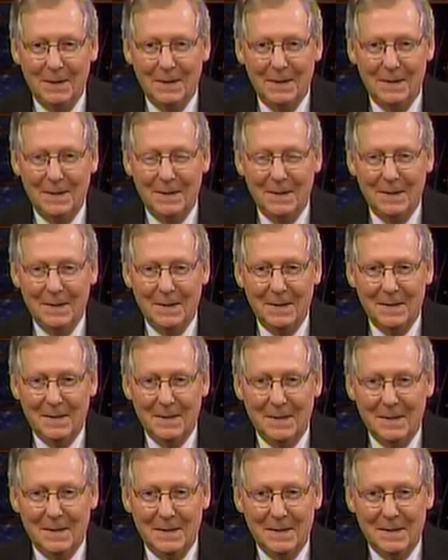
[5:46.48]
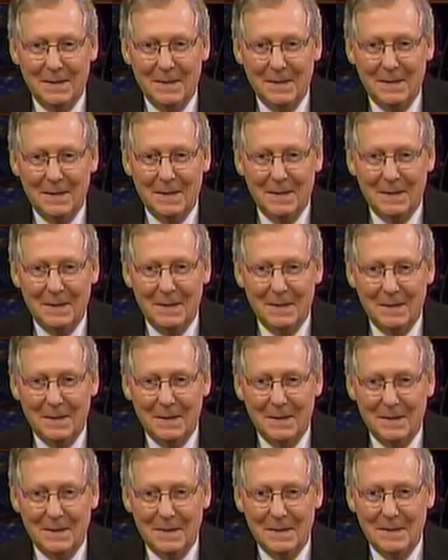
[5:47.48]

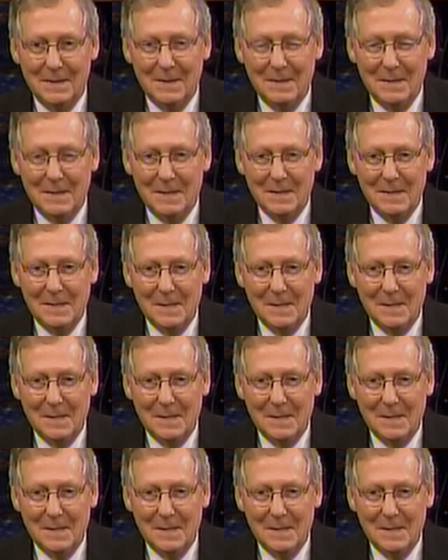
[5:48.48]
[no speech]